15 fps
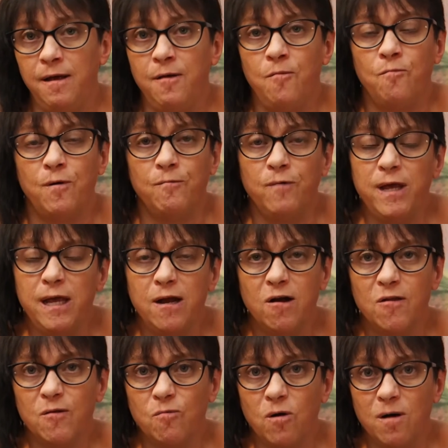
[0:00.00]
When we
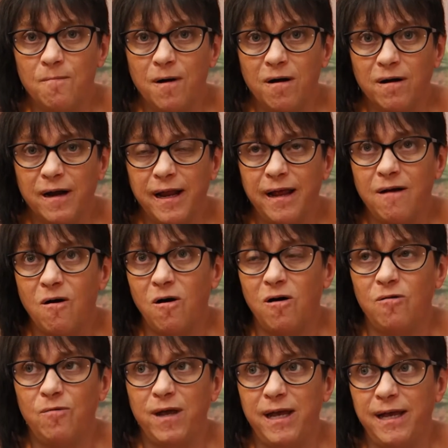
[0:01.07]
hear the word marketing,
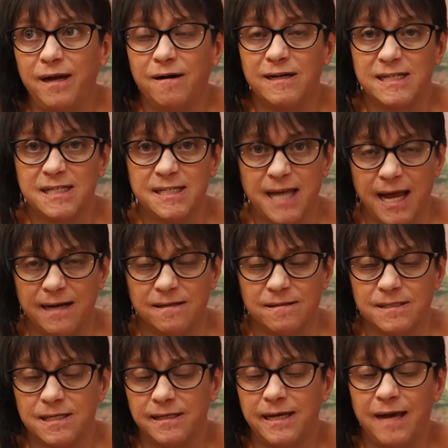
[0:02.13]
all we hear is
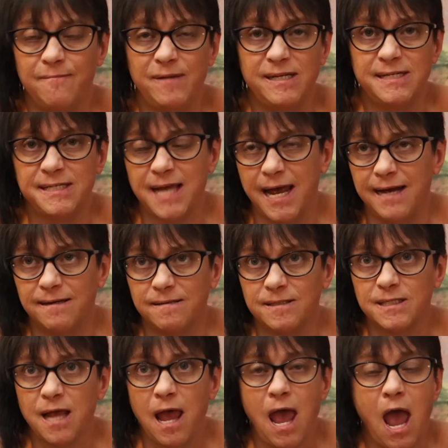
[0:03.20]
sales. Get me
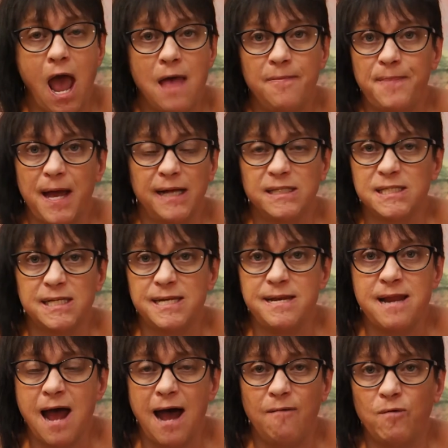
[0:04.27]
sales. That's
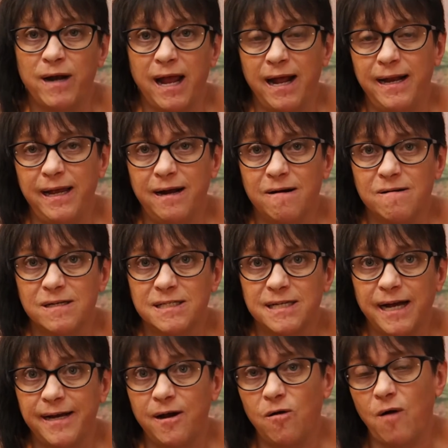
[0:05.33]
not what any artist
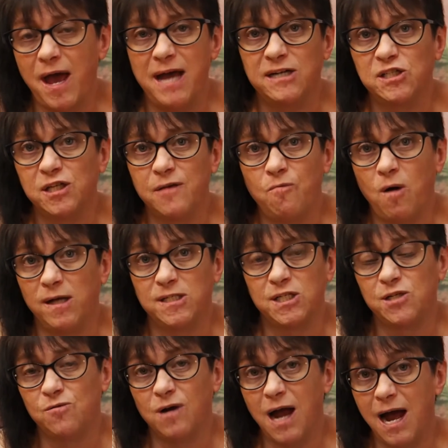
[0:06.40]
I know actually wants
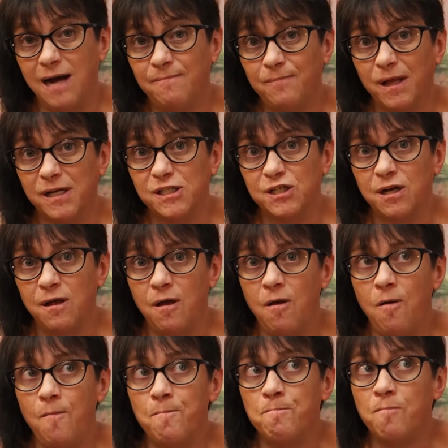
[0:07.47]
to accomplish.
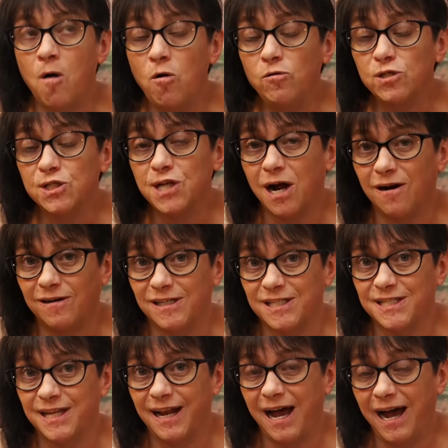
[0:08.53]
Most
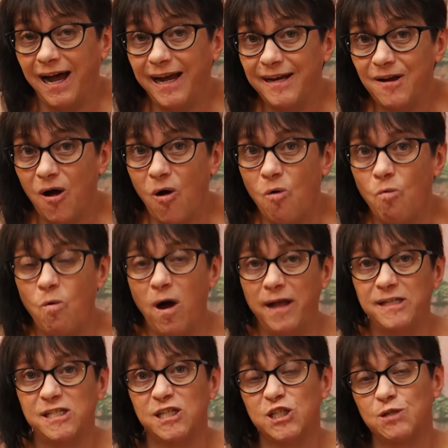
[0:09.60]
artists that I know
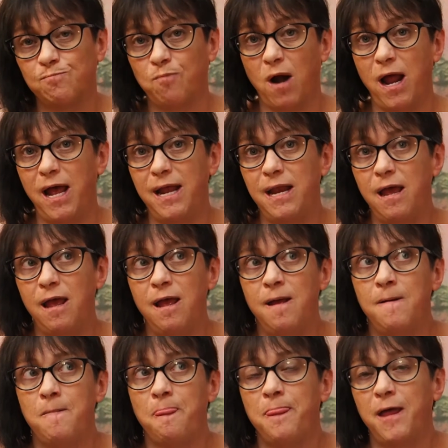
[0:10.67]
want to spread
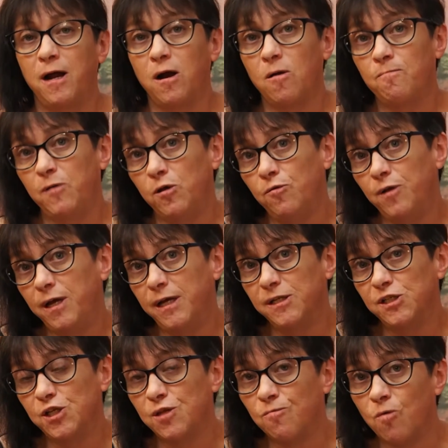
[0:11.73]
their beauty
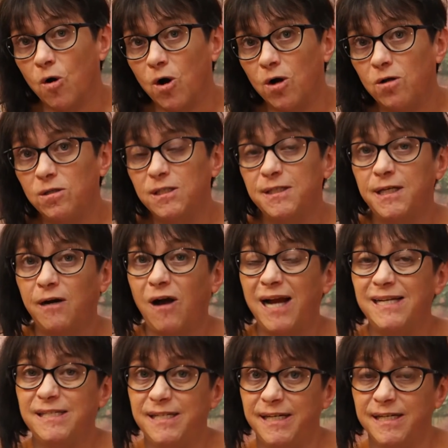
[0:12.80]
into the world, their
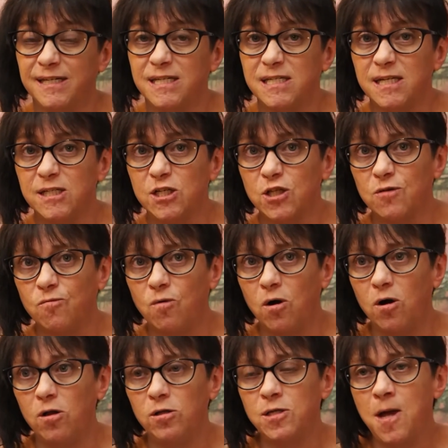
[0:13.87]
ideas into the
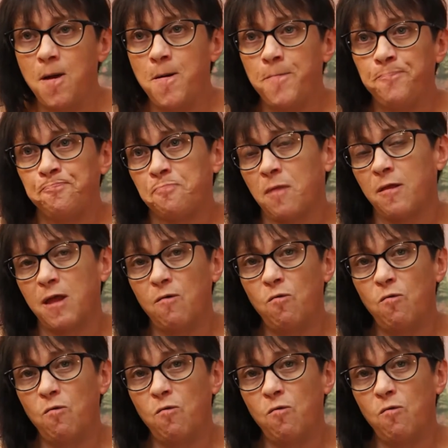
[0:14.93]
world. They